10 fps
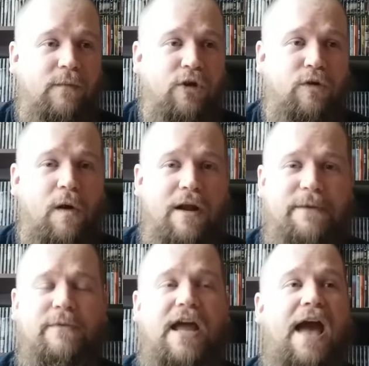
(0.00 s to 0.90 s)
growing up,
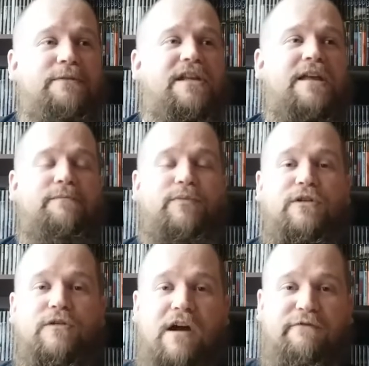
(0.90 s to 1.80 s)
it would have absolutely
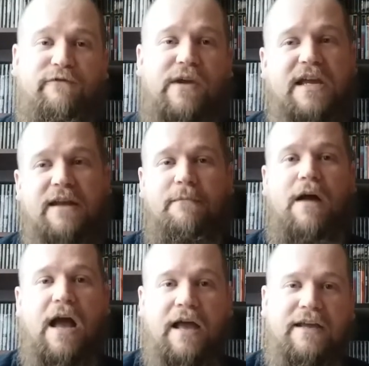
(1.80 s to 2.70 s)
blew our freaking
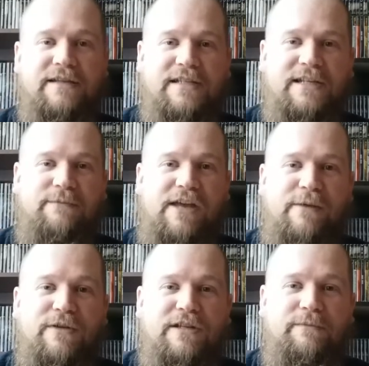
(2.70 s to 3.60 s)
minds to be
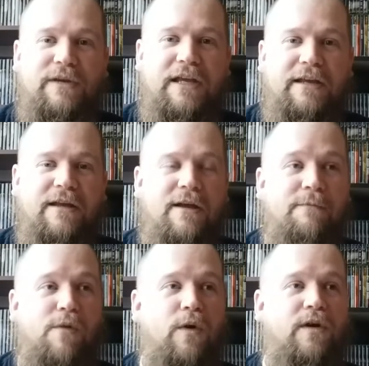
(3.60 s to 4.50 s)
able to play
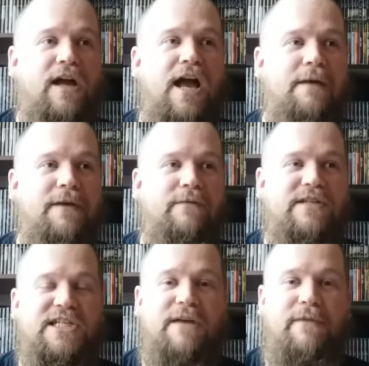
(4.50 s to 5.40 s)
Mortal Kombat with
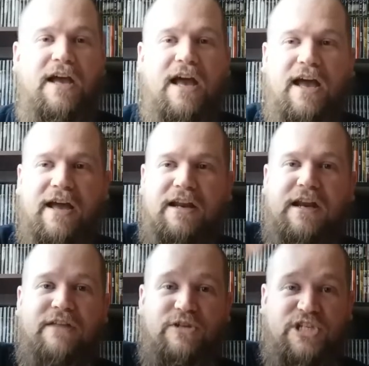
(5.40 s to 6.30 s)
some guy in
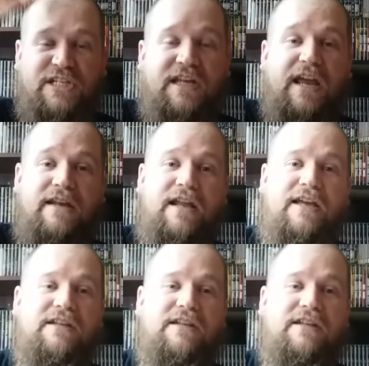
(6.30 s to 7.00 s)
another state. Like,